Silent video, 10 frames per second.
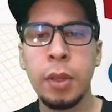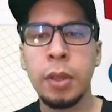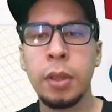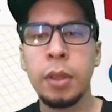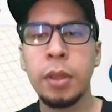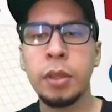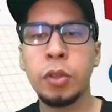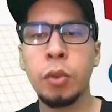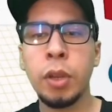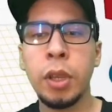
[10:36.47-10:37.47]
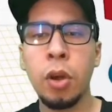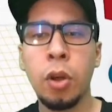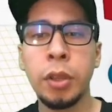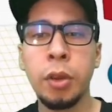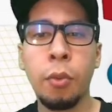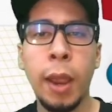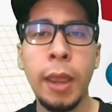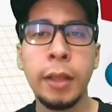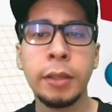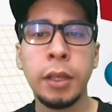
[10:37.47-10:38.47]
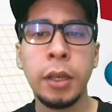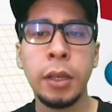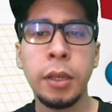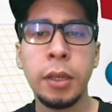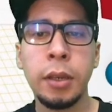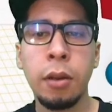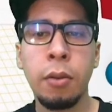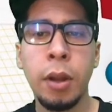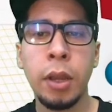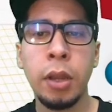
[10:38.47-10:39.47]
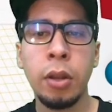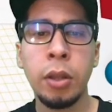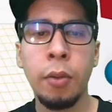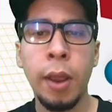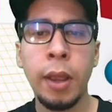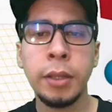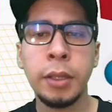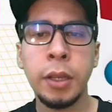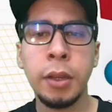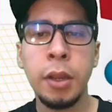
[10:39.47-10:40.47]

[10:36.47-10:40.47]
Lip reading: This 20 on the right hand side, right here on the right hand side,